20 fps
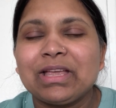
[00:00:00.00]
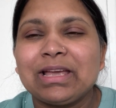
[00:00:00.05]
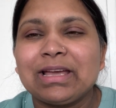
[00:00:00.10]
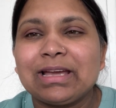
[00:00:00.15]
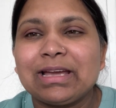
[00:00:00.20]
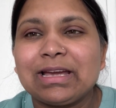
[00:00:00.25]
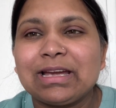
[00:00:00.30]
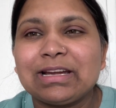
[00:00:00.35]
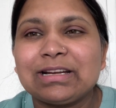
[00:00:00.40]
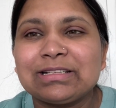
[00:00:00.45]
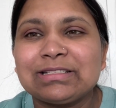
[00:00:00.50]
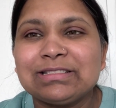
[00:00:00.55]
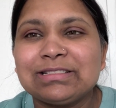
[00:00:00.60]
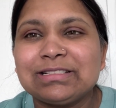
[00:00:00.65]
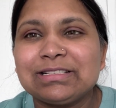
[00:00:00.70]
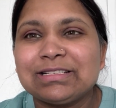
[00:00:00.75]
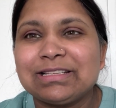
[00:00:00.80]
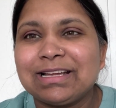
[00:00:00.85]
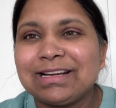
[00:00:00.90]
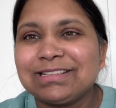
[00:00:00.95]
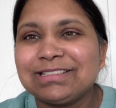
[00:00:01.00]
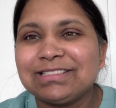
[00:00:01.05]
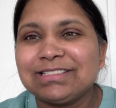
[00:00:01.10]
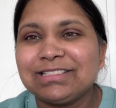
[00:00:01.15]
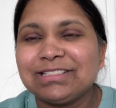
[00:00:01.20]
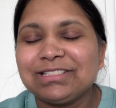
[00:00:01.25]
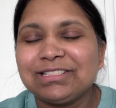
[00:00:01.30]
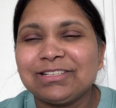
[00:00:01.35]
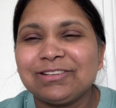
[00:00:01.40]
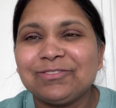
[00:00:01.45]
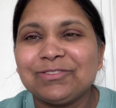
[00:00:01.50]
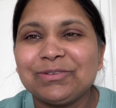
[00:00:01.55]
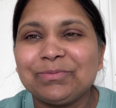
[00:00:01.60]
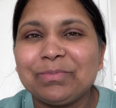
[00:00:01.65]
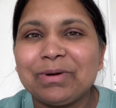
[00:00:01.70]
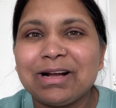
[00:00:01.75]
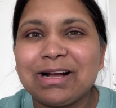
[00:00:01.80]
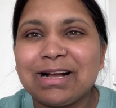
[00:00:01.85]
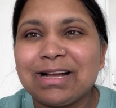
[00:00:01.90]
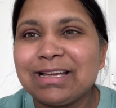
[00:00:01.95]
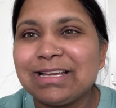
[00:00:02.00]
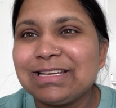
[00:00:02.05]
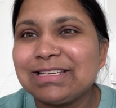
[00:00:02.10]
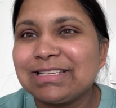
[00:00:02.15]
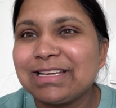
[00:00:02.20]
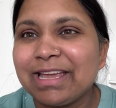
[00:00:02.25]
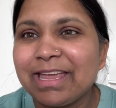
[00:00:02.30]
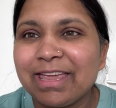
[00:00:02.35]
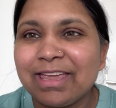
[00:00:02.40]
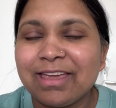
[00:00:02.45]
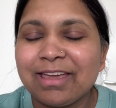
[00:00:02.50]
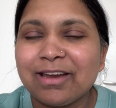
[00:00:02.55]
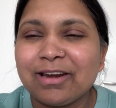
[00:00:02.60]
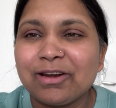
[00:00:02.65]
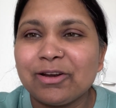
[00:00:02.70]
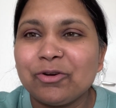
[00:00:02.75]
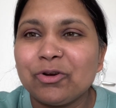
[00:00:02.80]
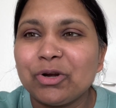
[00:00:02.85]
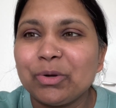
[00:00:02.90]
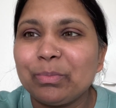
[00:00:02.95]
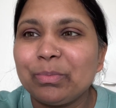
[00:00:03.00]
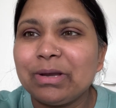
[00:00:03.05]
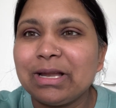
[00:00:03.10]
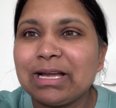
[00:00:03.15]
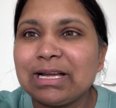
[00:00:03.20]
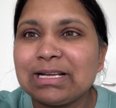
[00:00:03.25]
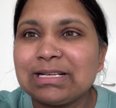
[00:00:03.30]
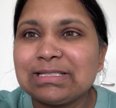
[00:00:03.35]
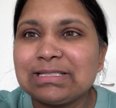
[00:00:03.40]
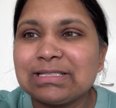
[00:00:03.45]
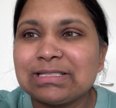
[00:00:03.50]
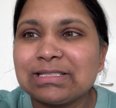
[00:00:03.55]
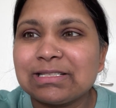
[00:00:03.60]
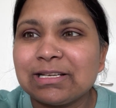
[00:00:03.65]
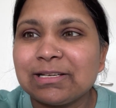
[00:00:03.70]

And that's it. Goodbye, take care, God bless.